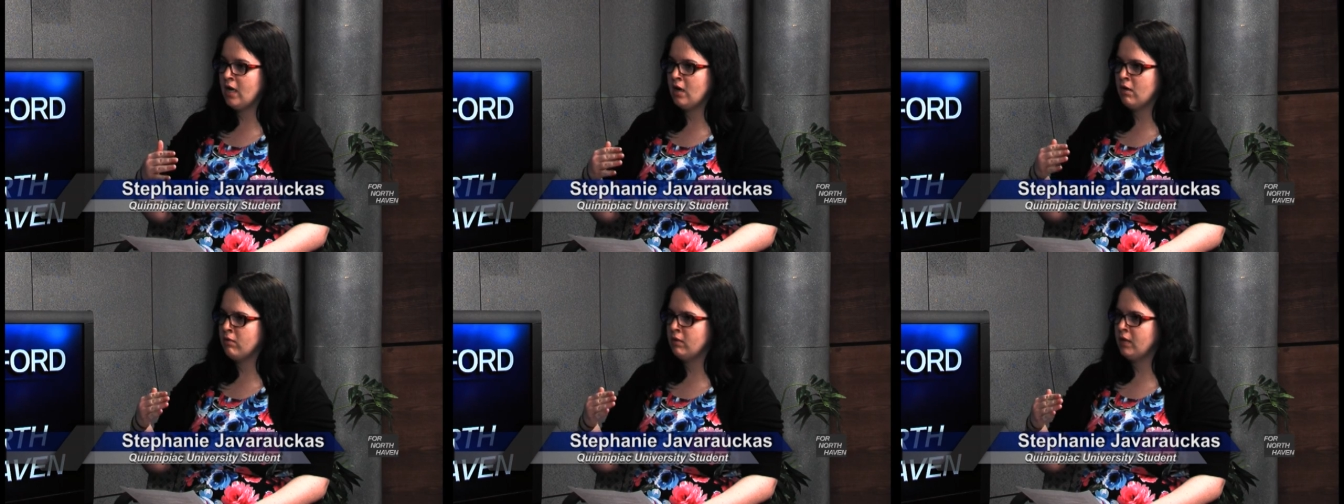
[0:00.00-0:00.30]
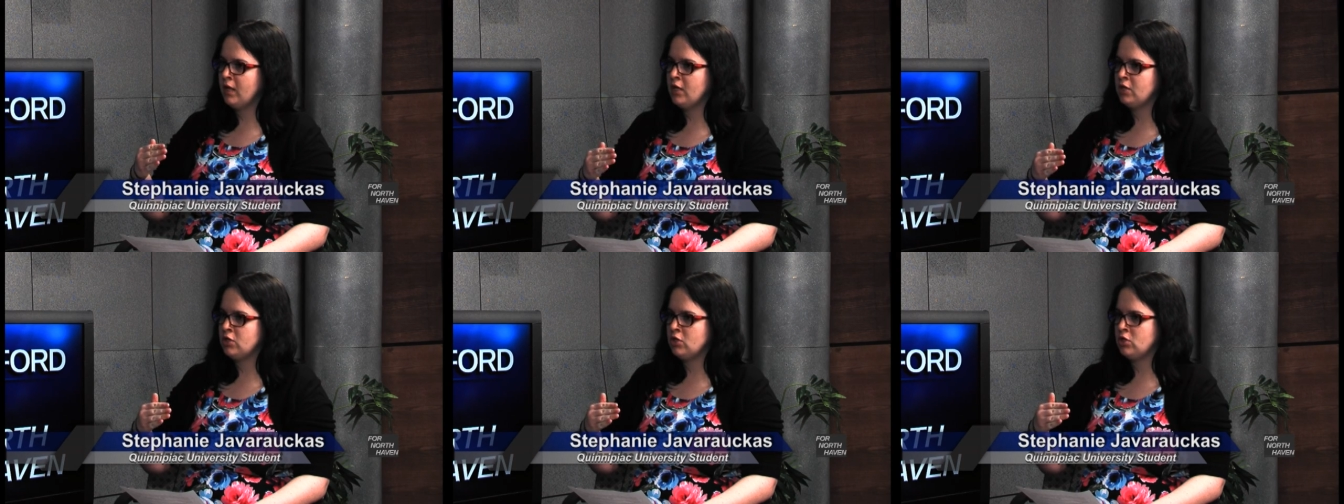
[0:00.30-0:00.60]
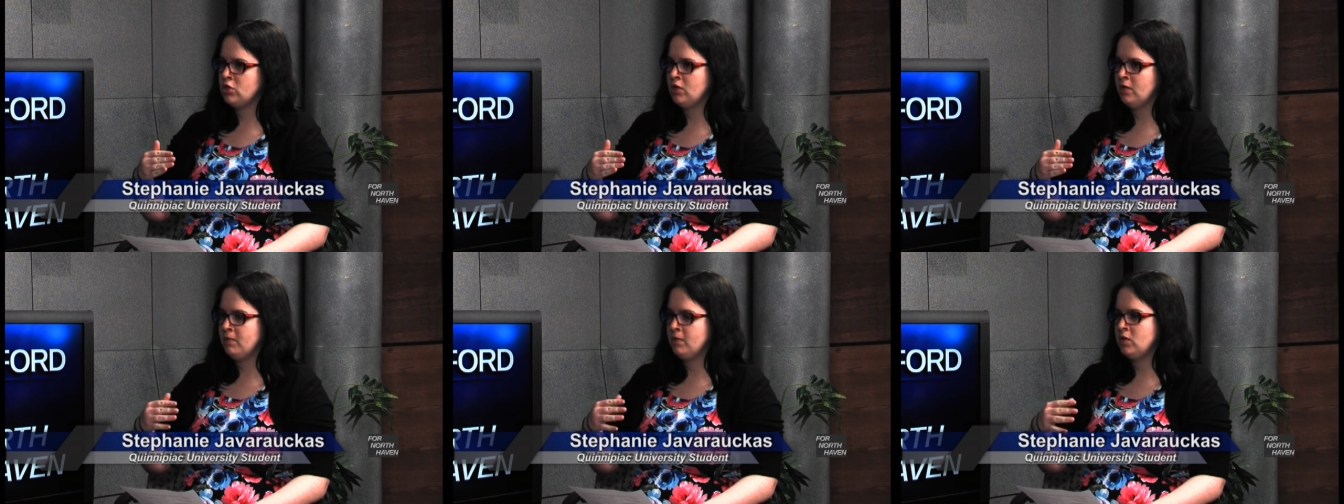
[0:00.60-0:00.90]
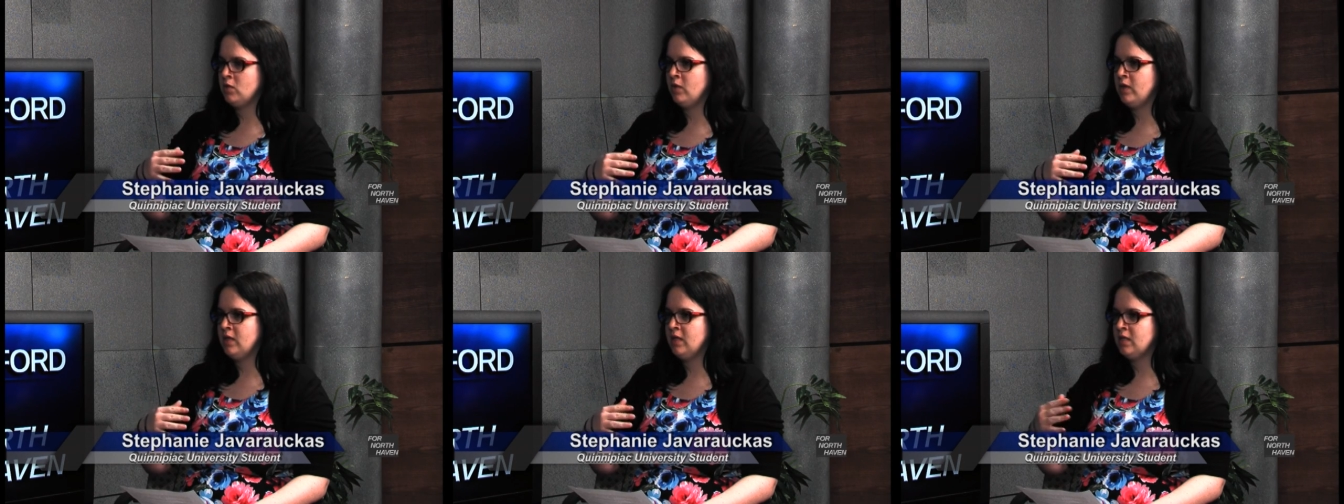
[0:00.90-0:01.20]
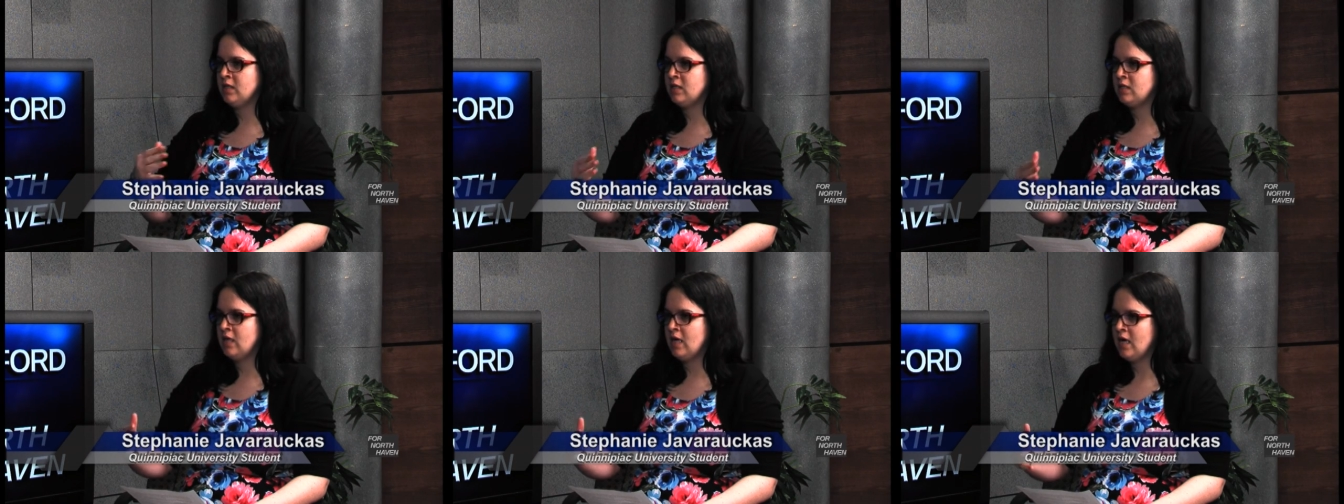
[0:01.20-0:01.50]
a relationship between the
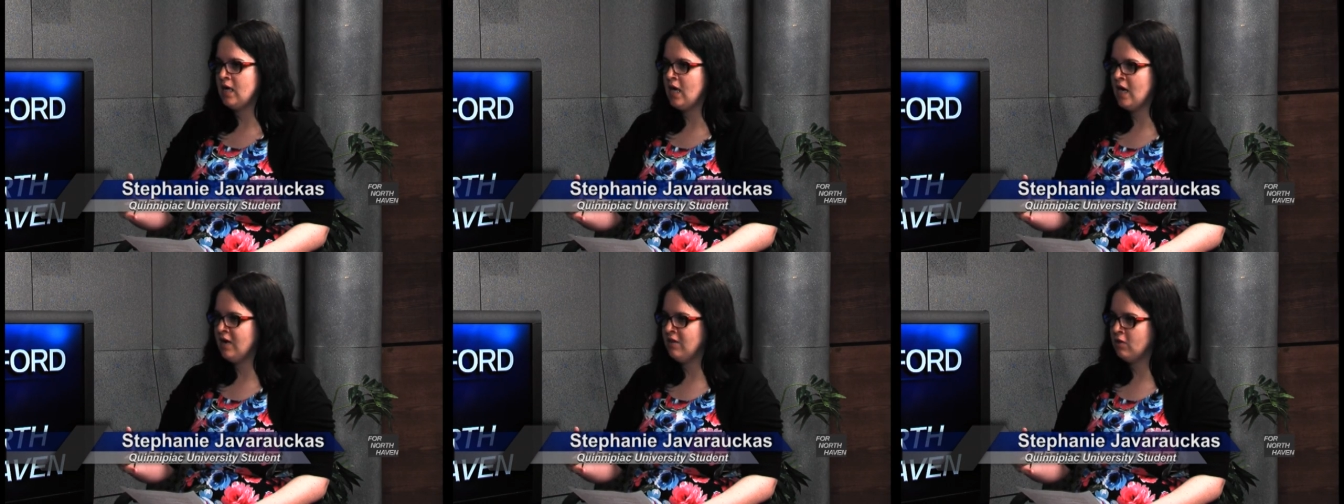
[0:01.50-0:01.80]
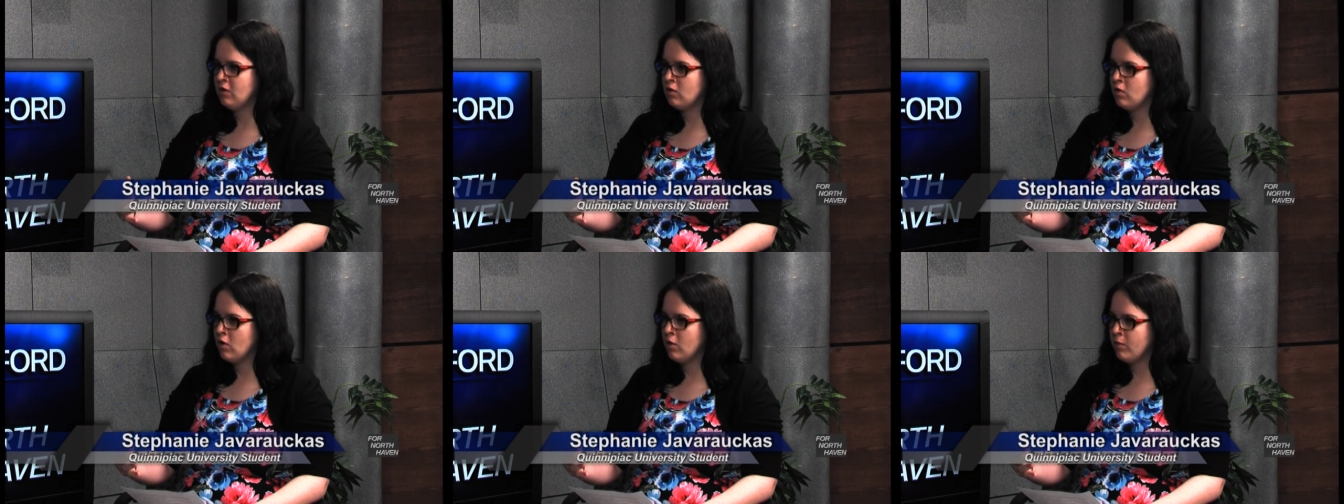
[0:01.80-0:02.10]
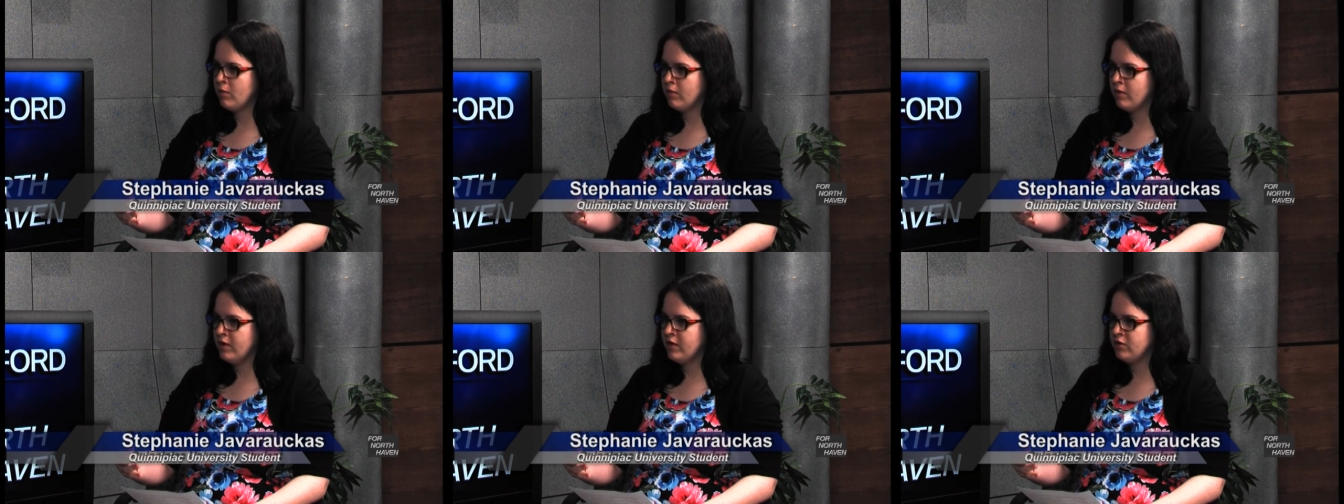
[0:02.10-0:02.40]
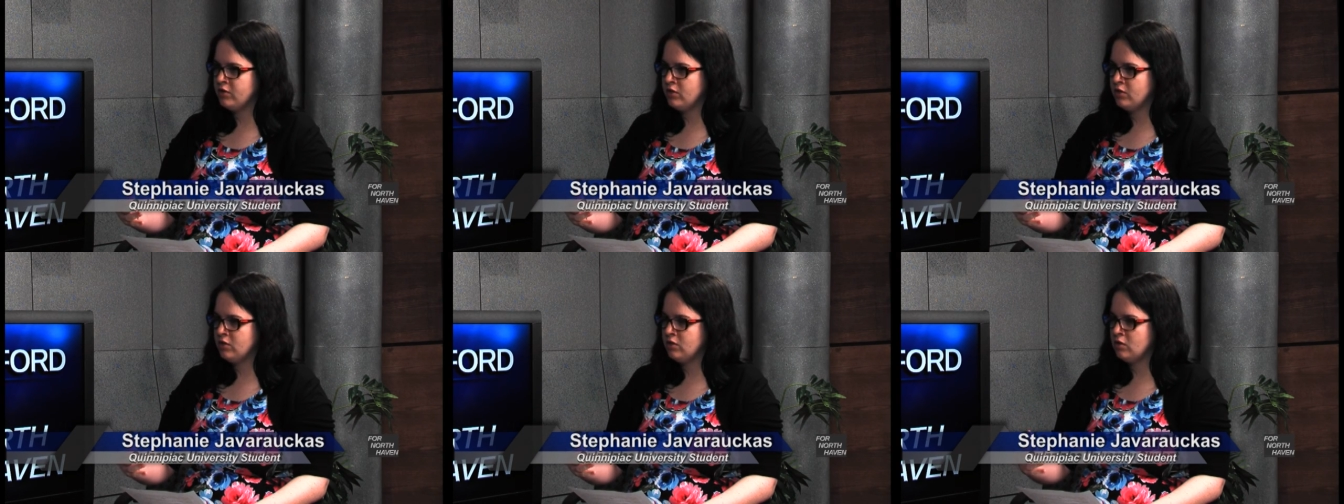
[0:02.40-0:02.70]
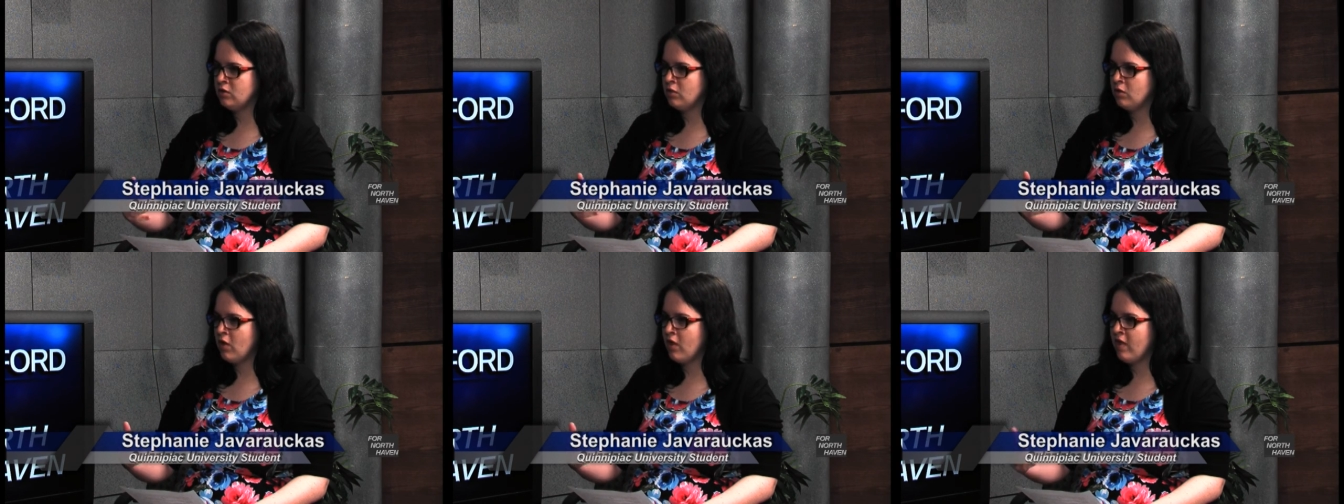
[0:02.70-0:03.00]
state and the corporations in
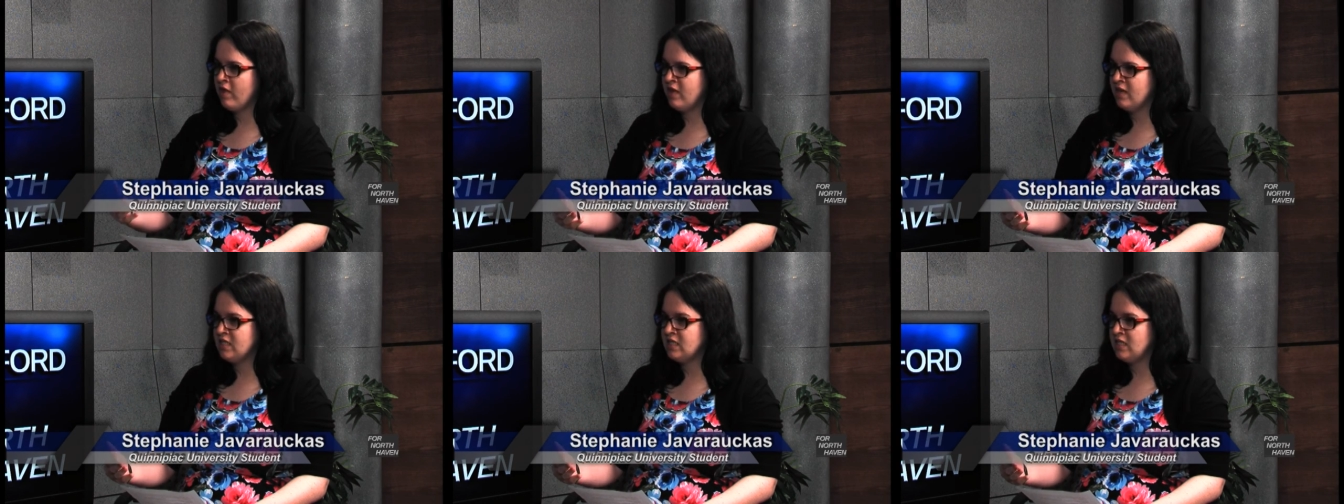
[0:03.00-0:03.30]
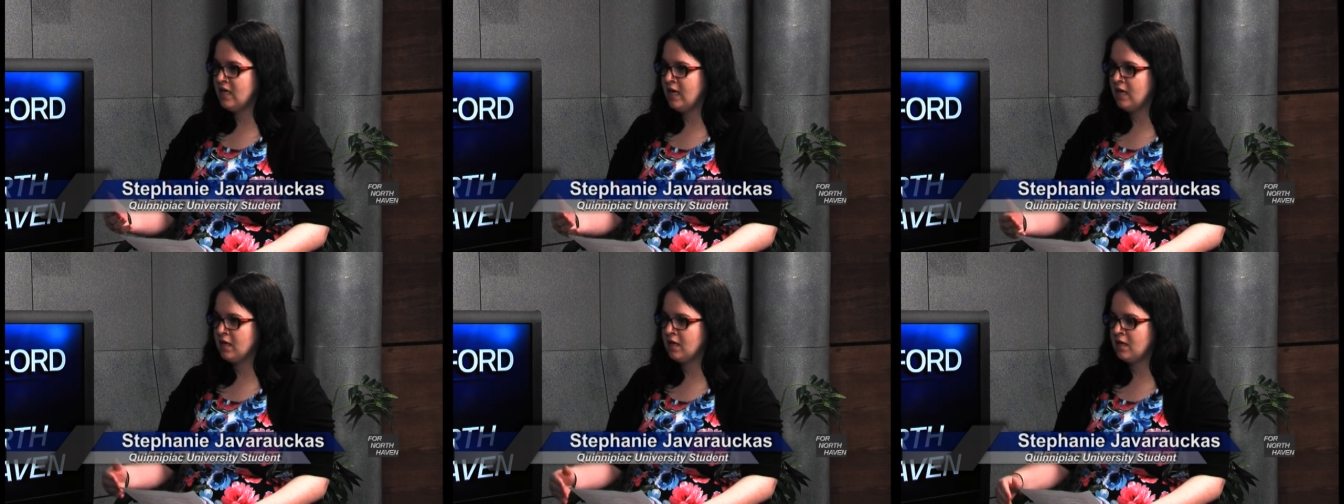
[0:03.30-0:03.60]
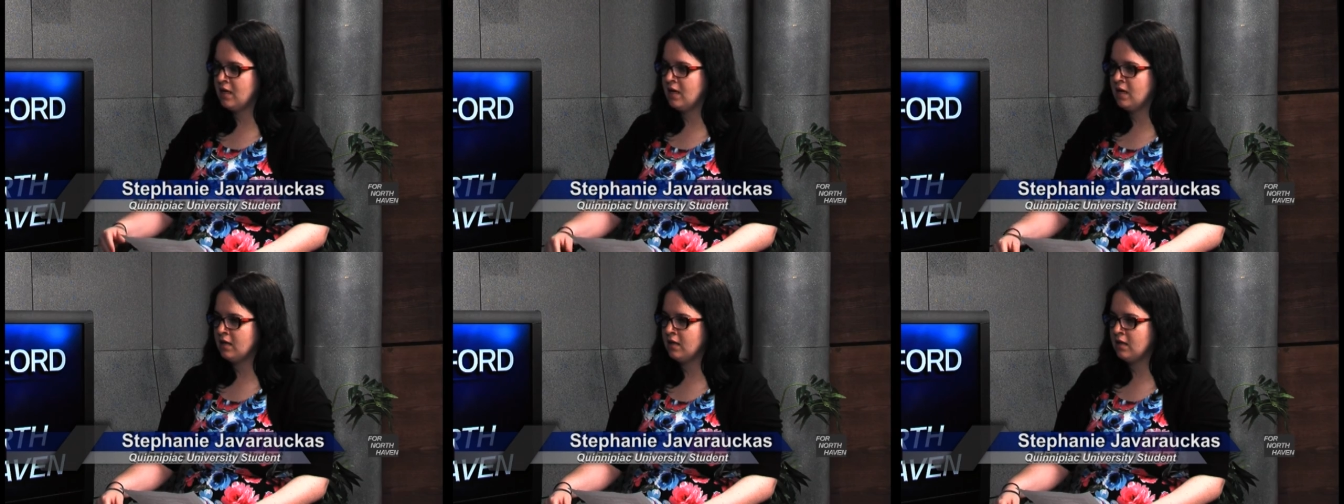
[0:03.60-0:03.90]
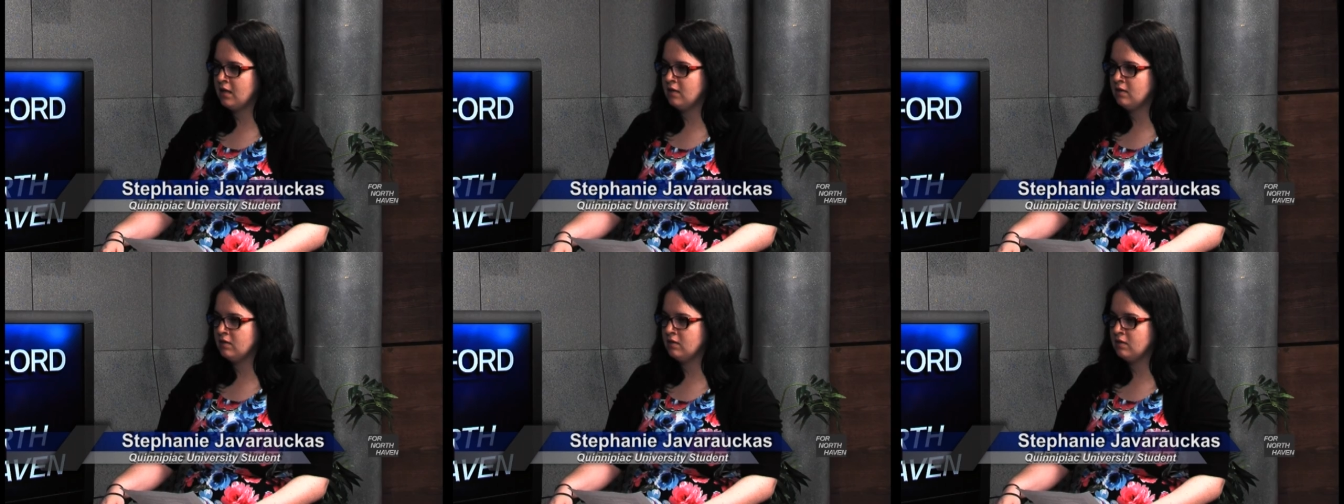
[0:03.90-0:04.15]
order that they stay in Connecticut?